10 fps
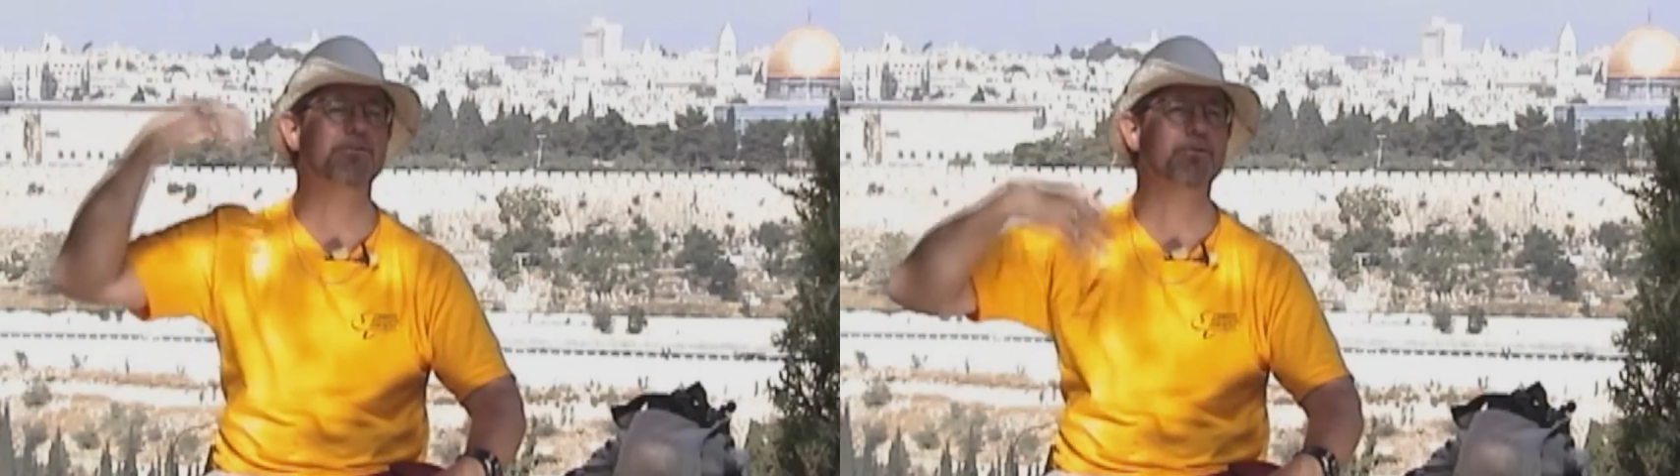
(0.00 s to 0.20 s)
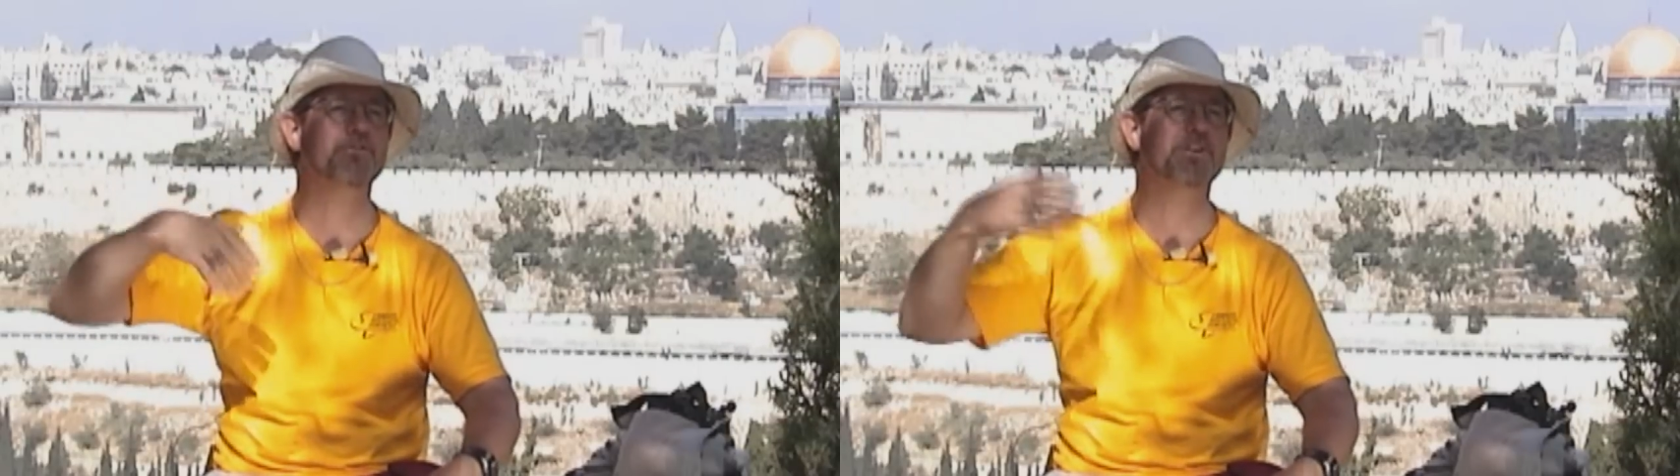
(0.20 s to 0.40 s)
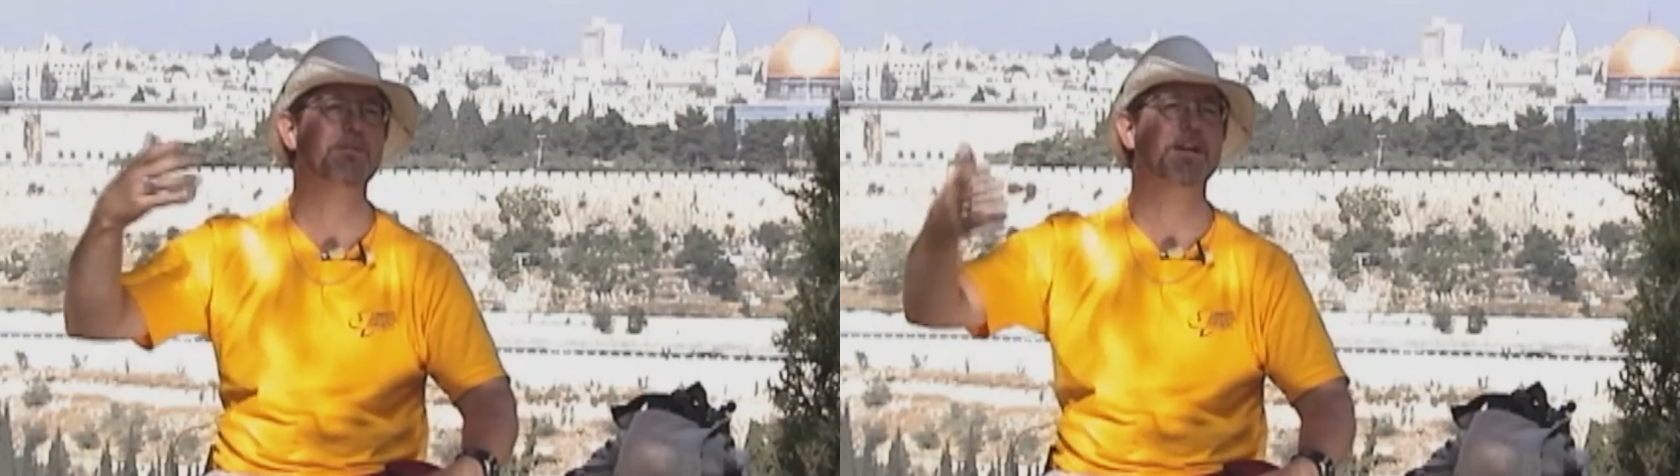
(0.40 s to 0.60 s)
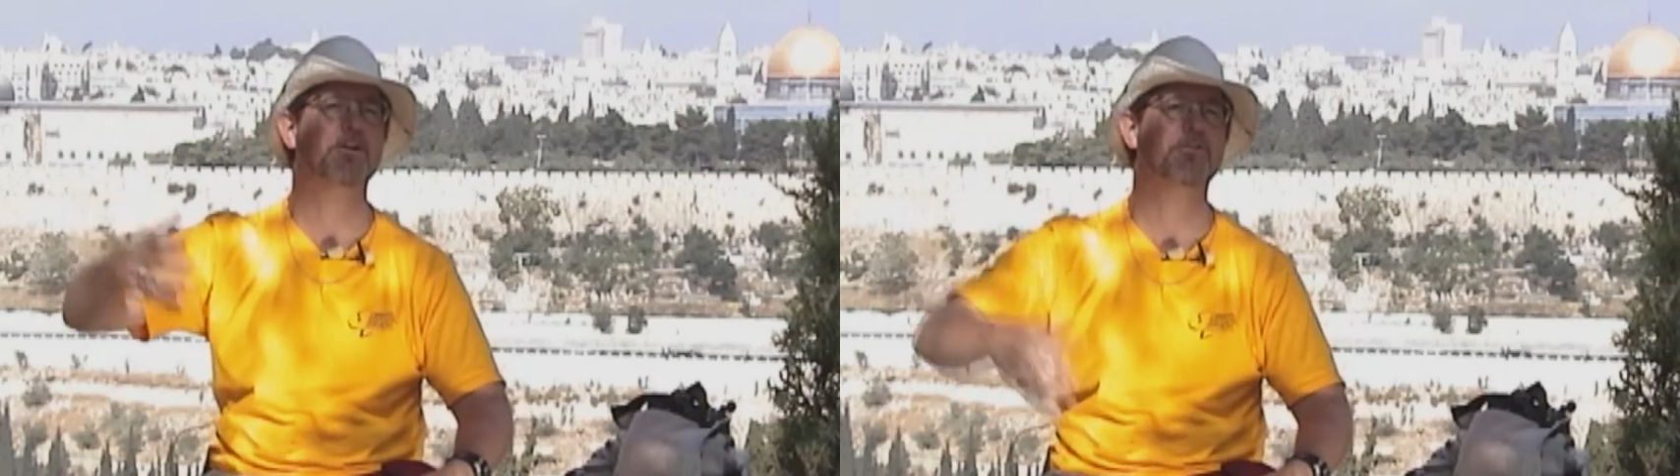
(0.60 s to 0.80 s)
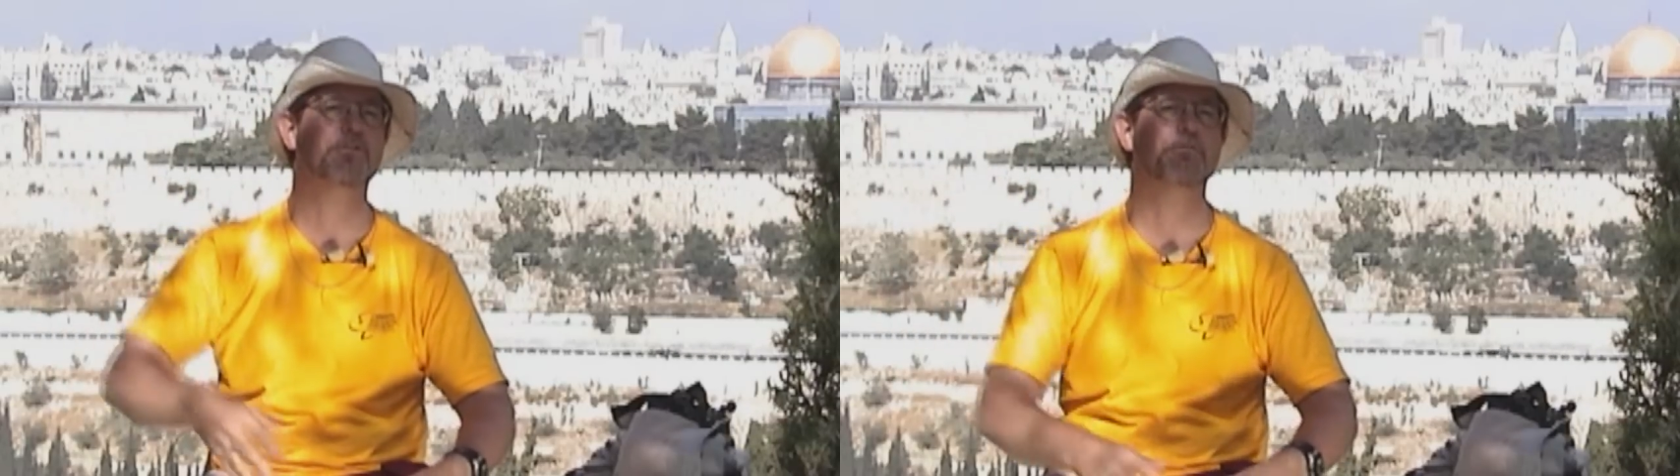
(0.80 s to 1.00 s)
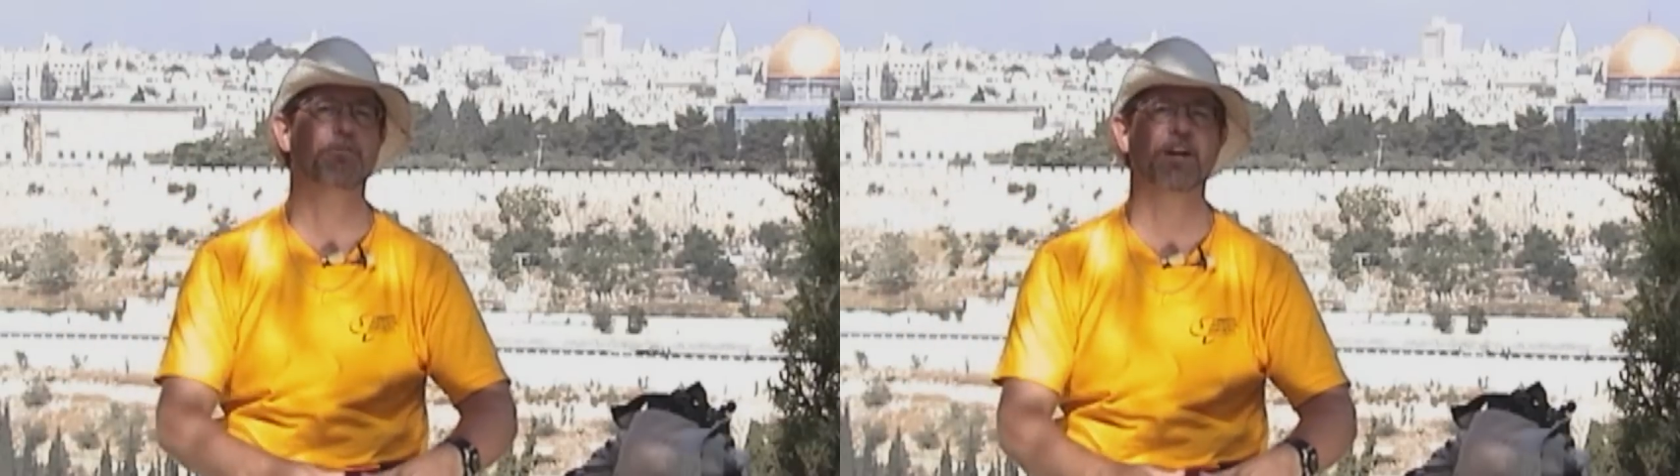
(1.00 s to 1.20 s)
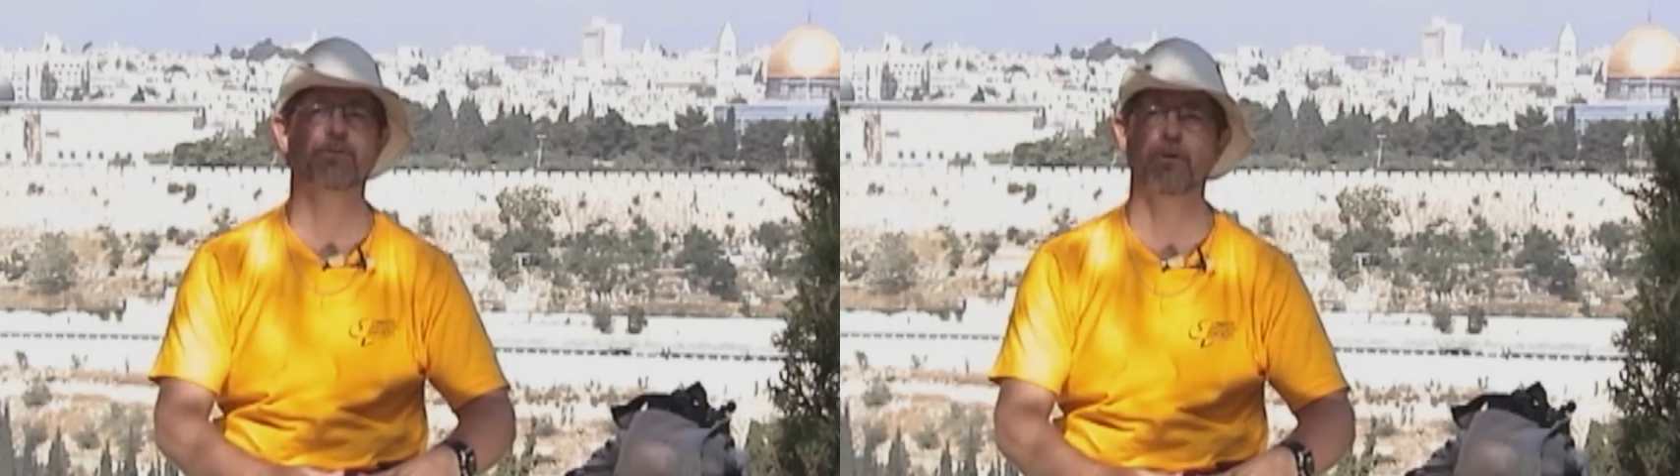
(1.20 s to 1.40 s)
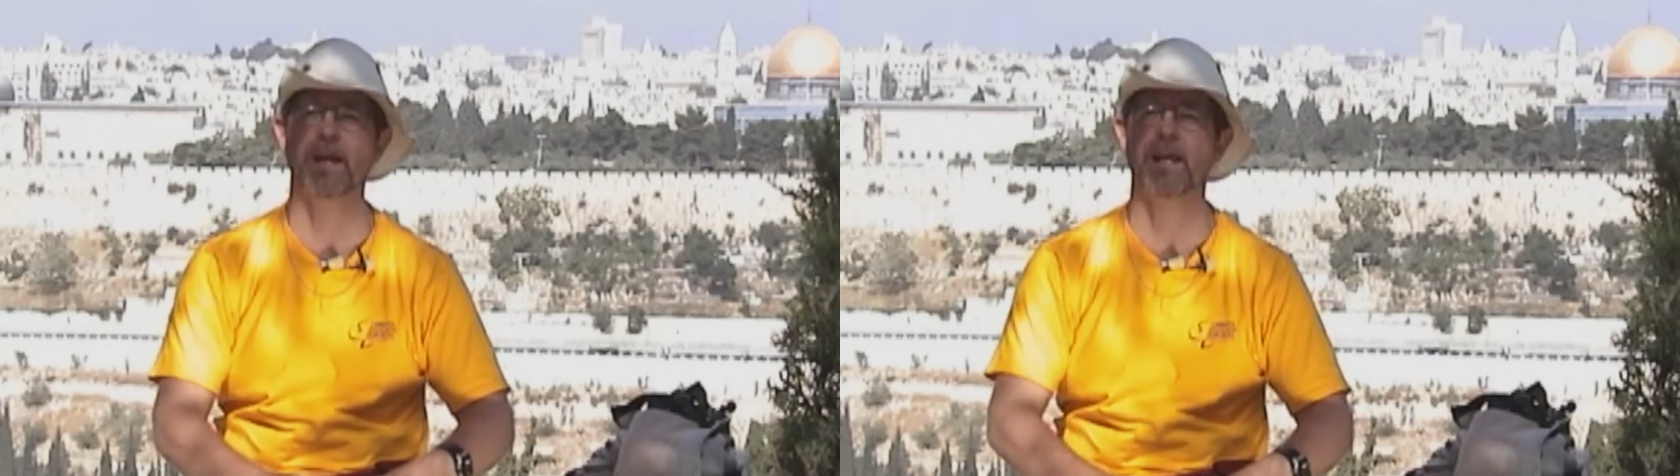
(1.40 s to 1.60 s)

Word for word: Jerusalem, he cursed the fig tree,